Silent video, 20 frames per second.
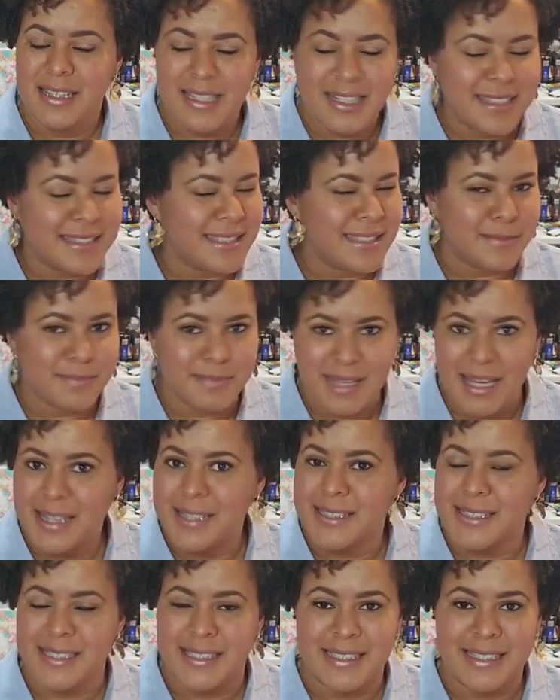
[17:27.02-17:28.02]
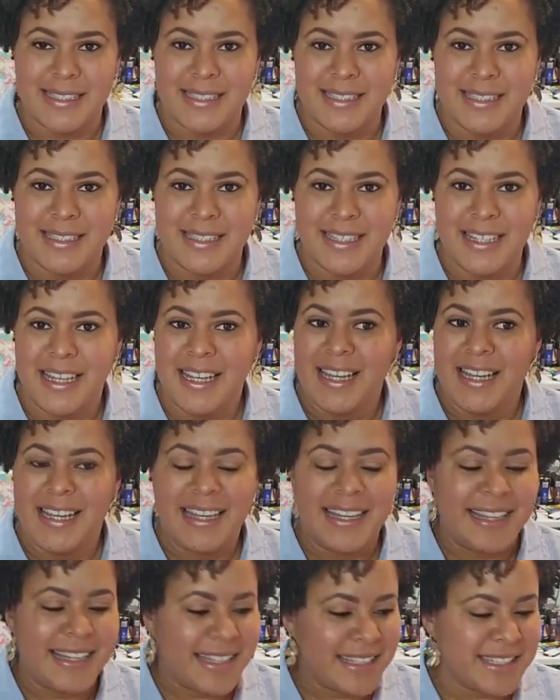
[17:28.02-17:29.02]
It's messy.
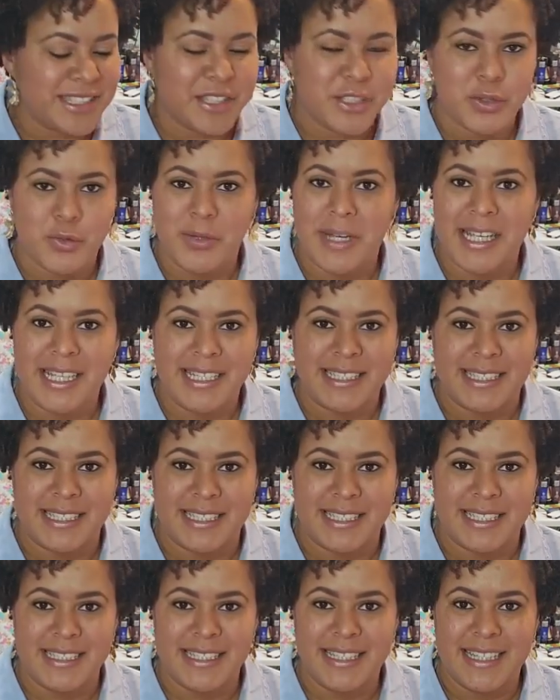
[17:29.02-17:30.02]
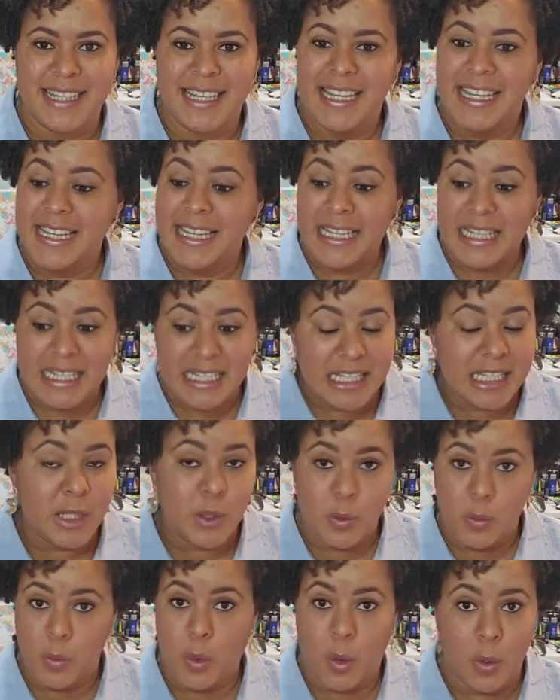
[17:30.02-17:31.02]
It's crazy.
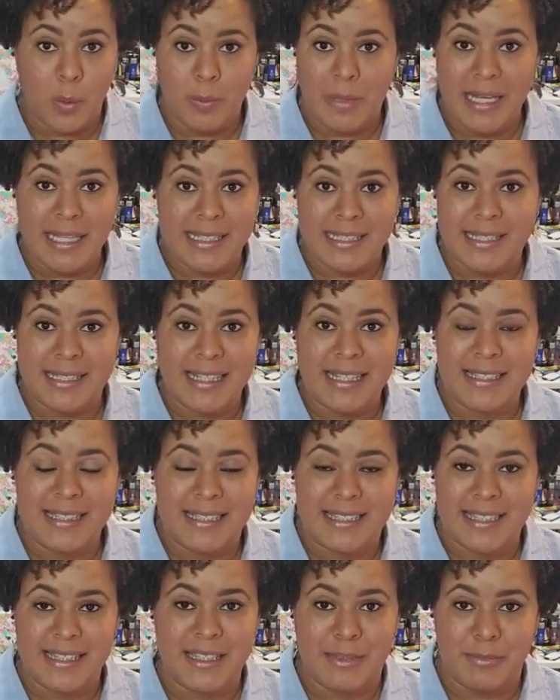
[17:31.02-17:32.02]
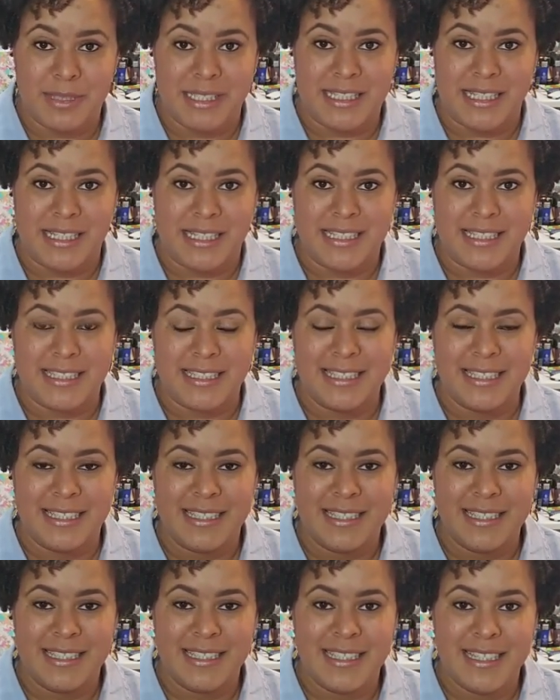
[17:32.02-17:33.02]
It won't make sense in the beginning,
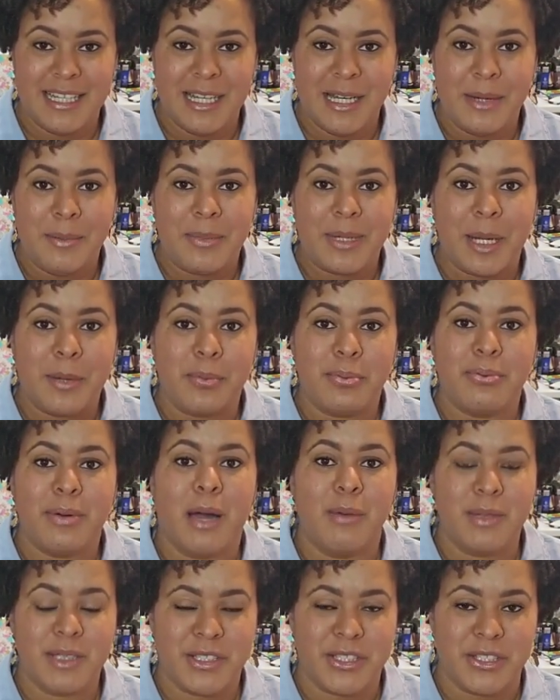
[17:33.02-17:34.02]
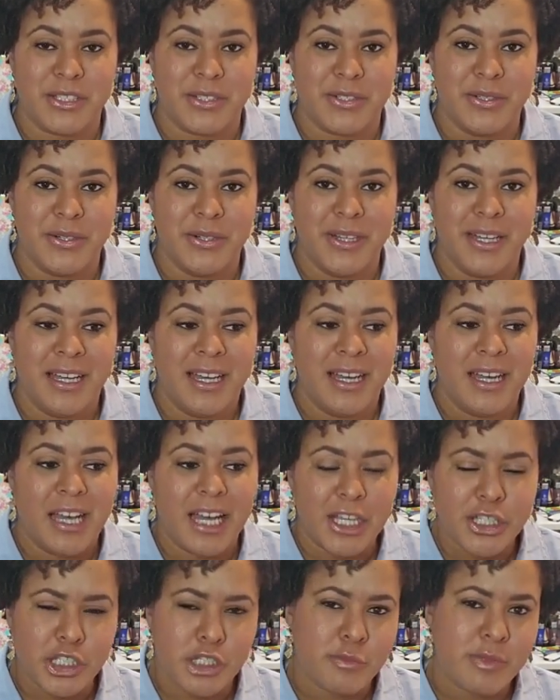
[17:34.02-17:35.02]
but I promise you,
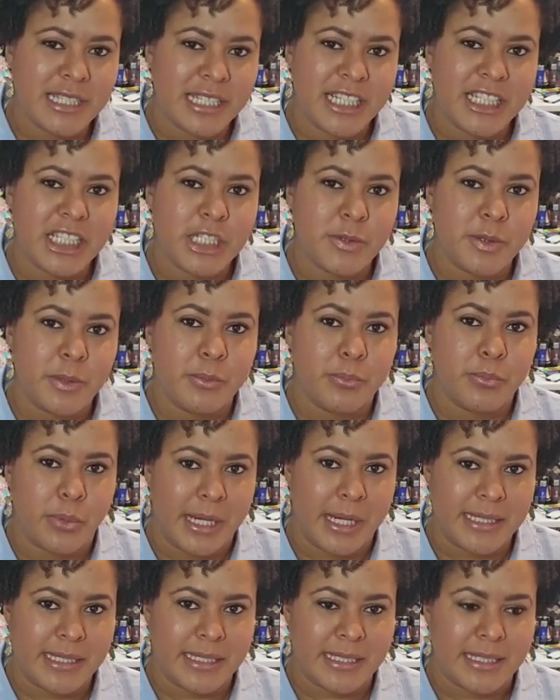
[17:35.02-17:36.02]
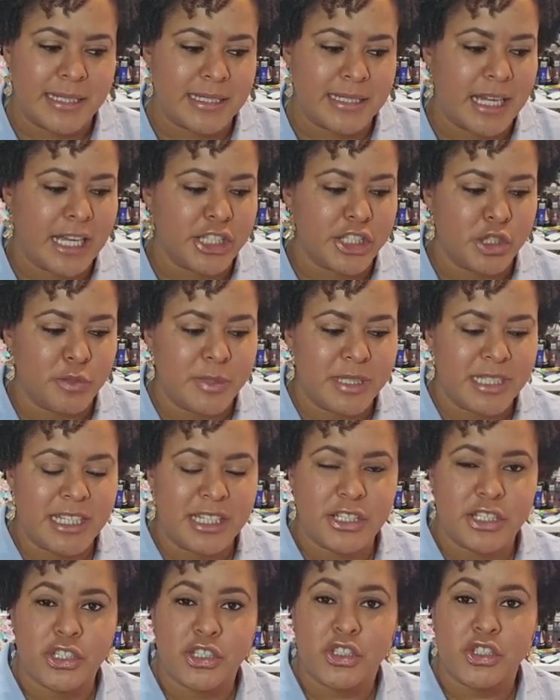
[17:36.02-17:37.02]
as you begin to embrace it, as you
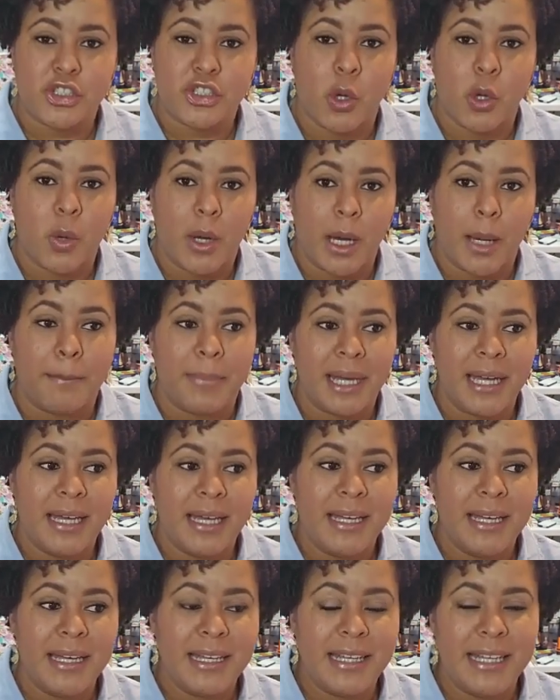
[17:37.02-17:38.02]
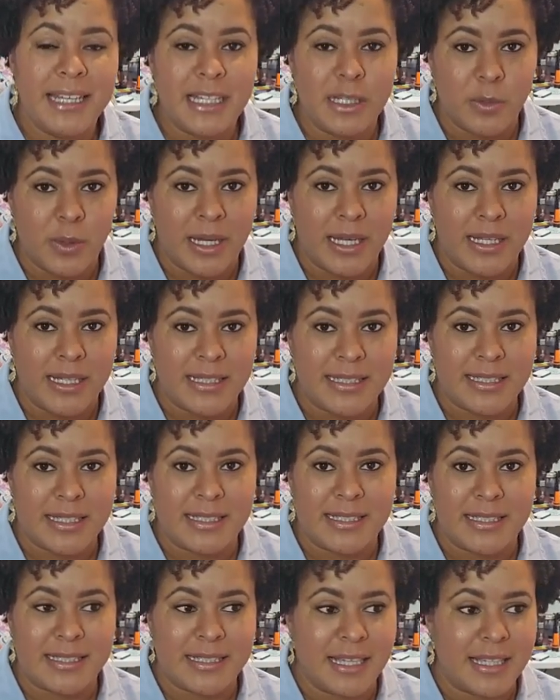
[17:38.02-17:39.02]
begin to show up anyways
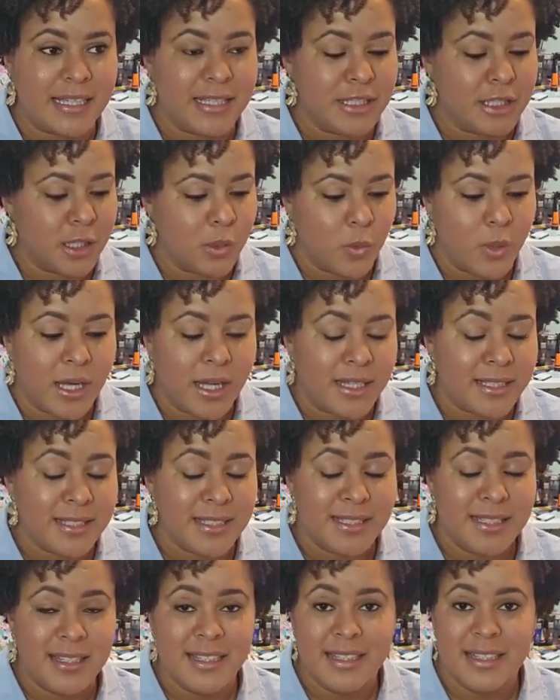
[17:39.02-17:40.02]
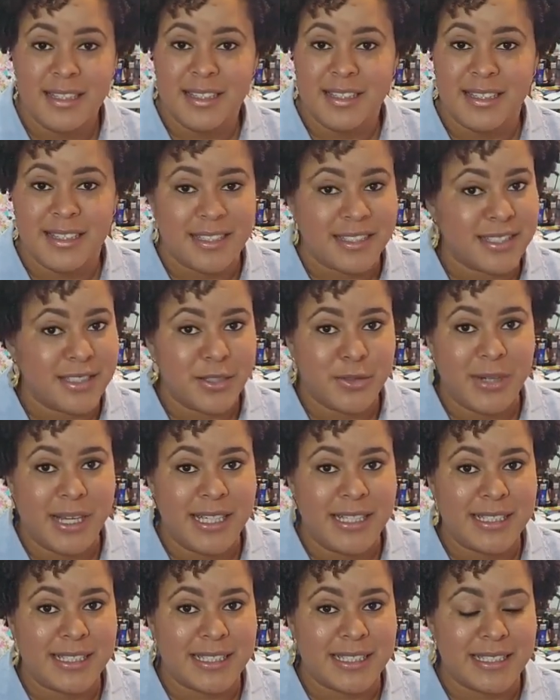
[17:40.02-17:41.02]
and say, you know what, this is
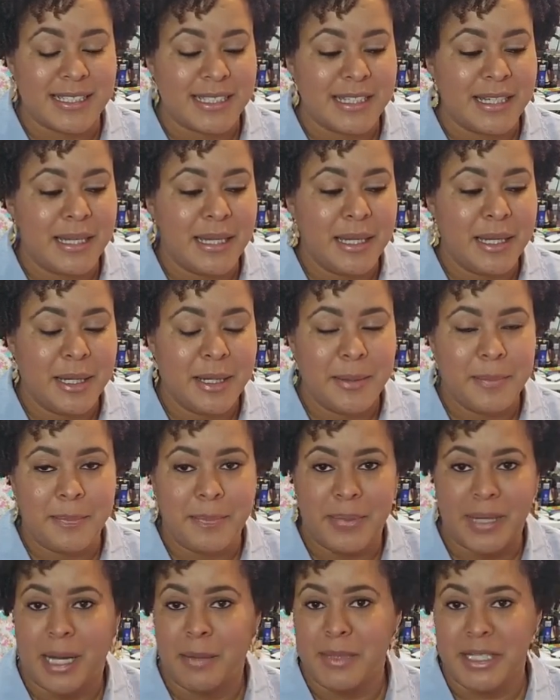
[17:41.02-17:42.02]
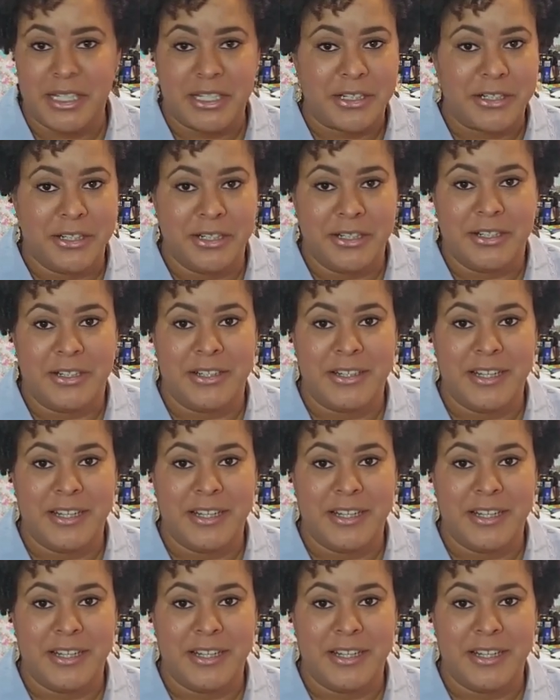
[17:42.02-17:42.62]
crazy, but I'm here.